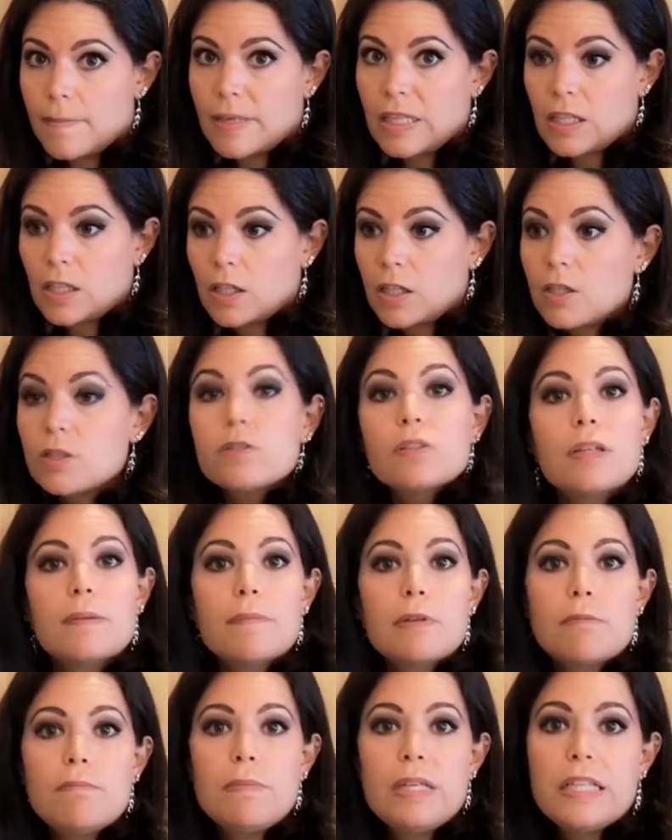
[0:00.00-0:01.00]
Include
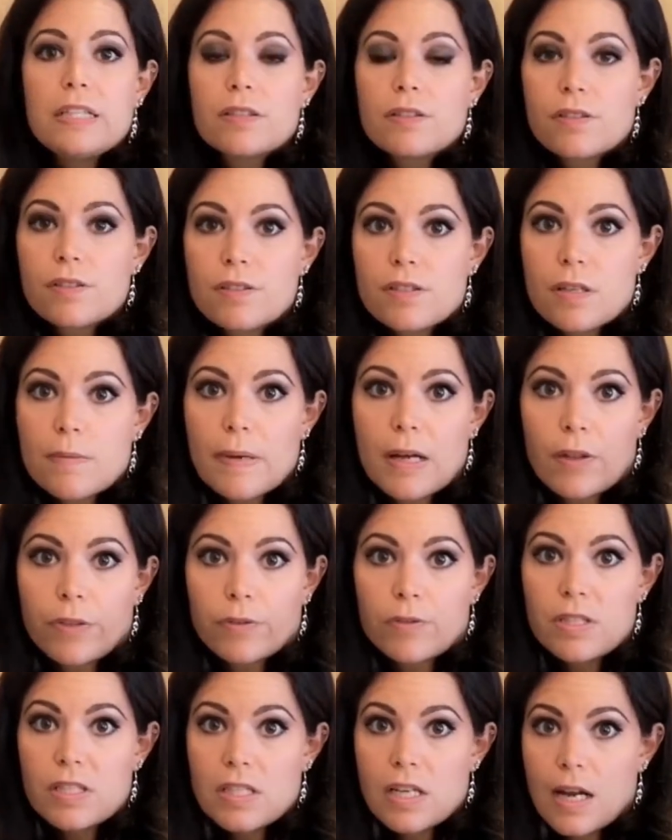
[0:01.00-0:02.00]
them in meals about
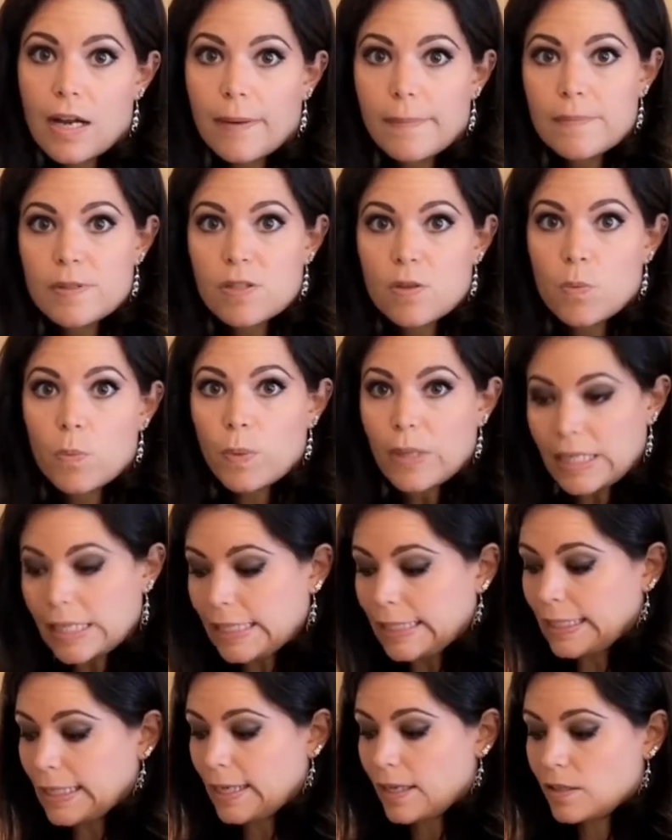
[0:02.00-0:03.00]
3 times a
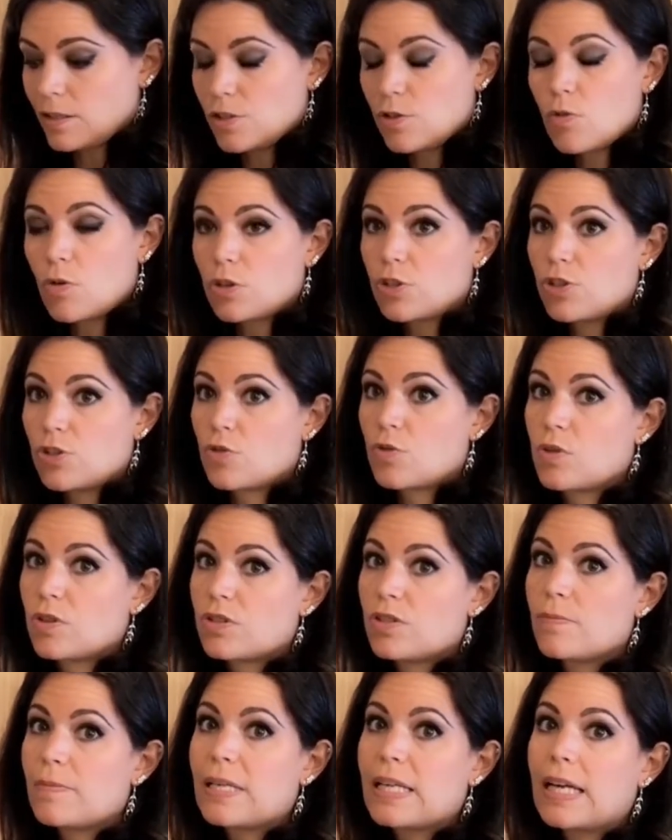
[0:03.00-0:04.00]
week, and you are
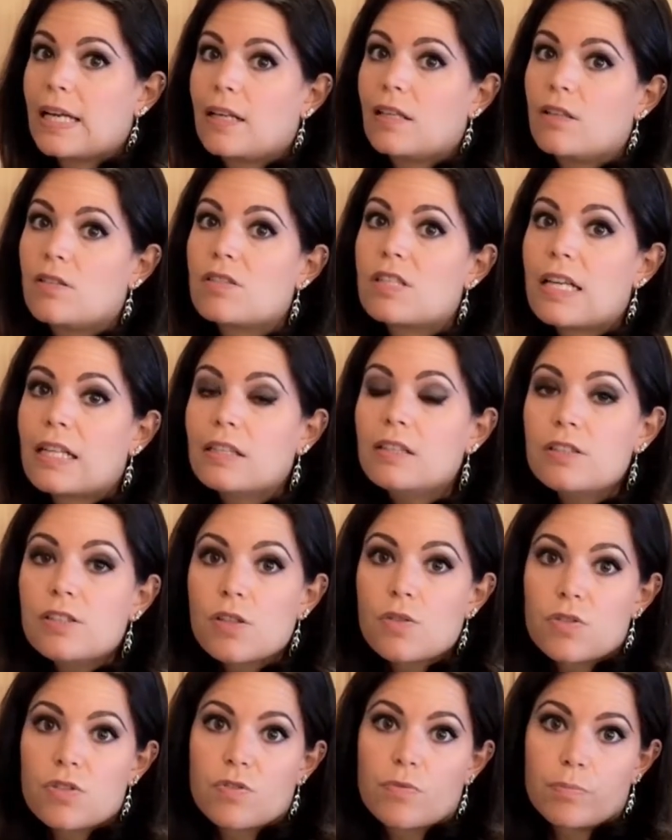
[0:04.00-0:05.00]
sure to be getting your daily
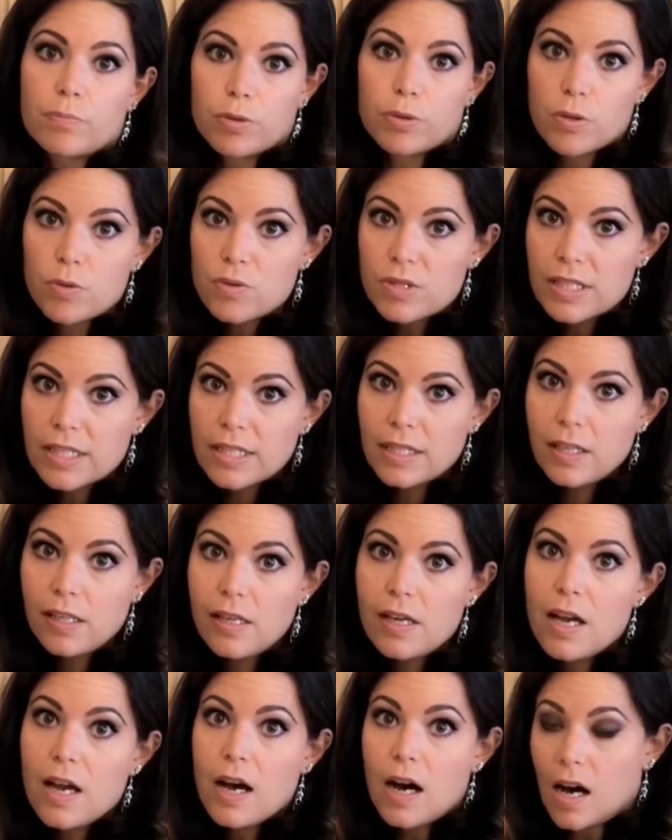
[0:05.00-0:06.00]
dose of
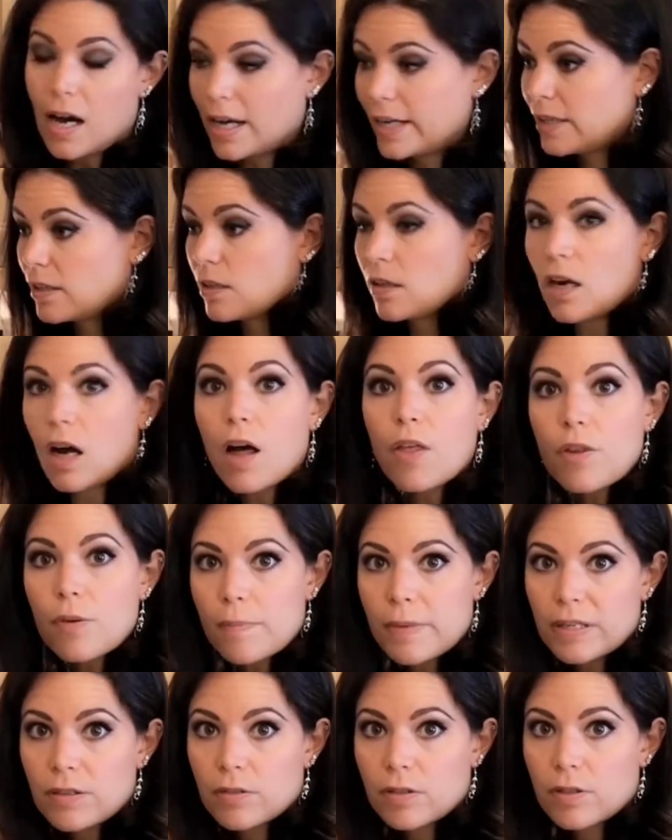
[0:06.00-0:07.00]
protein, iron, other
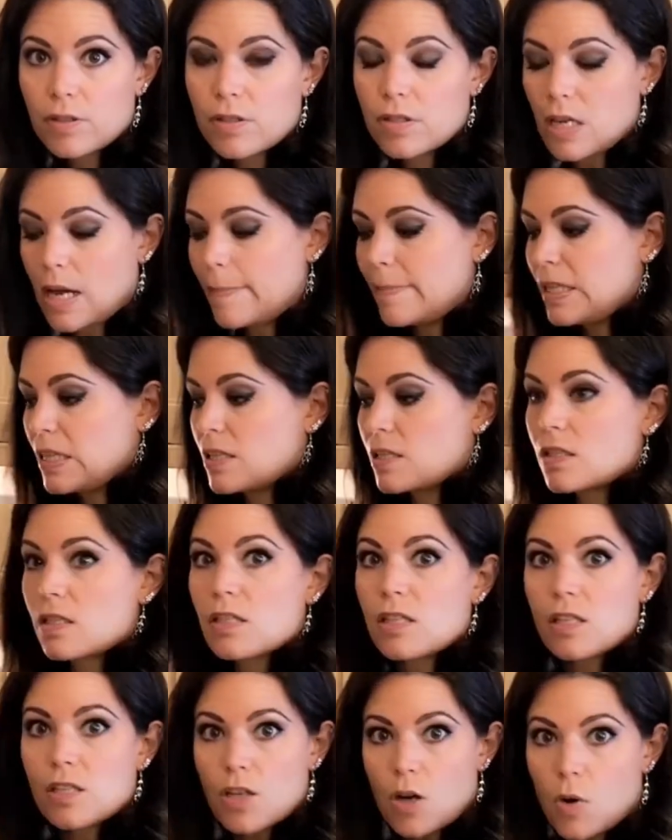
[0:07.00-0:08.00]
minerals. I mean, this
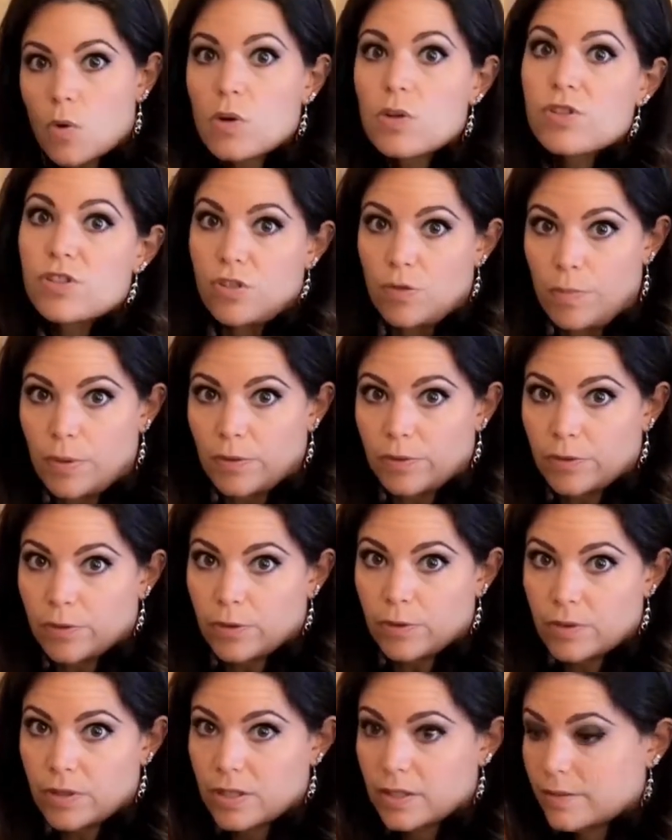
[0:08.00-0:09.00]
is a total
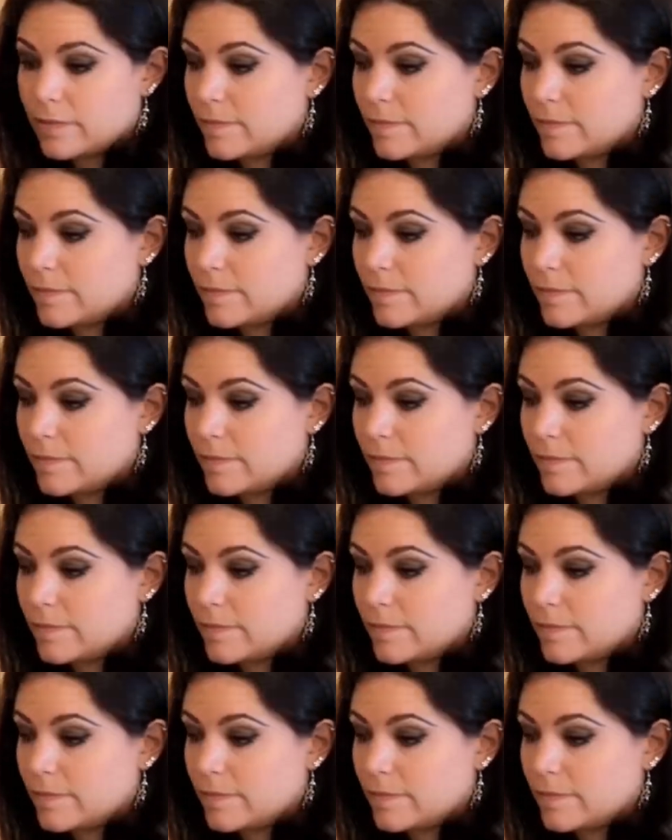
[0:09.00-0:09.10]
superfood.